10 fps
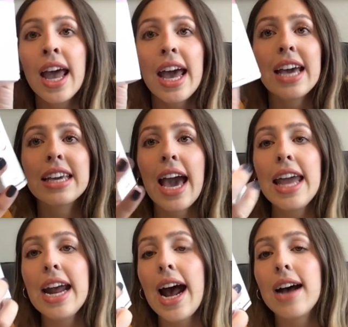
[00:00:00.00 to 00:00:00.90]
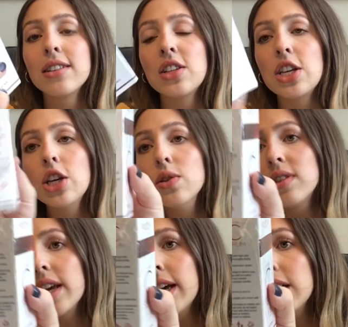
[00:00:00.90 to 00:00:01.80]
Again, it has the
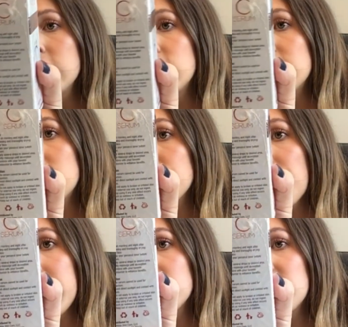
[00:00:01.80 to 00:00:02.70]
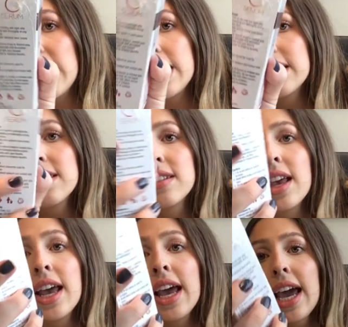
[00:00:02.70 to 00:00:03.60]
usage, the directions,
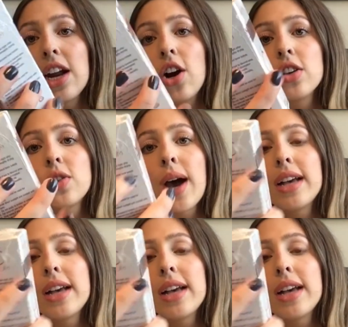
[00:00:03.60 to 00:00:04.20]
and it also has